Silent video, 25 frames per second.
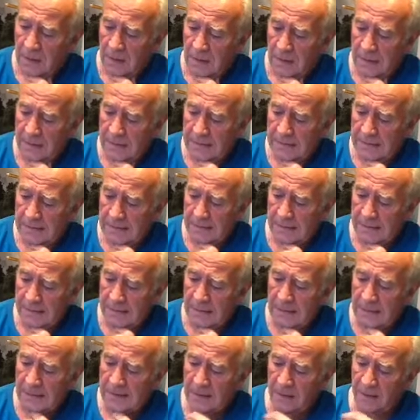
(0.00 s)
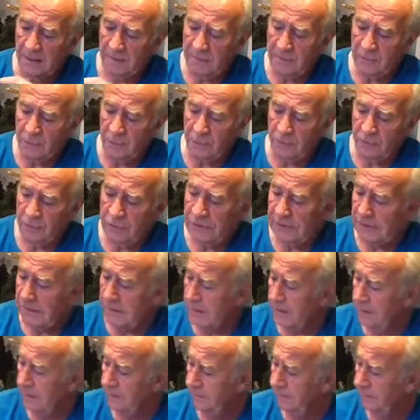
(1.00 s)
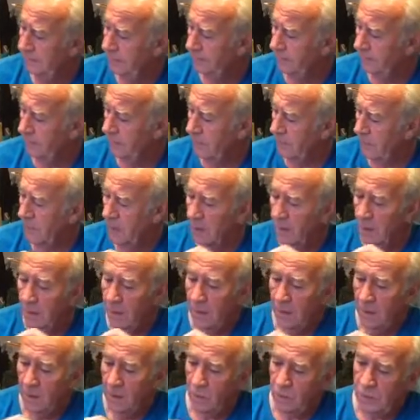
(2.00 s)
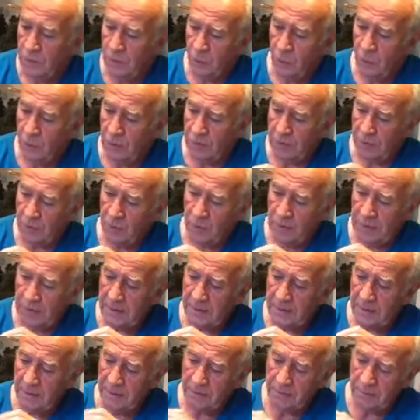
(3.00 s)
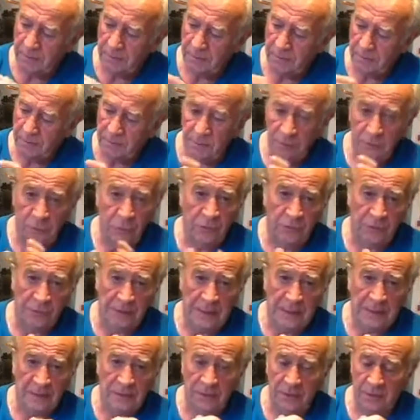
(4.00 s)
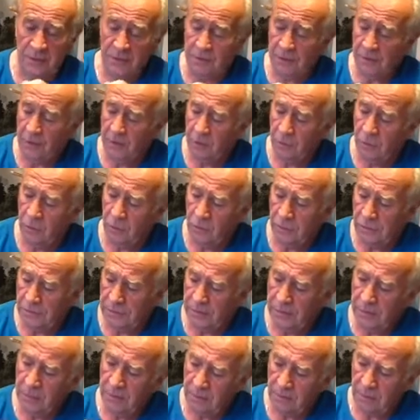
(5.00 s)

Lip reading: And it's nice to have 2 or 3 when you're working away. Then 2 or 3 extra, and you can always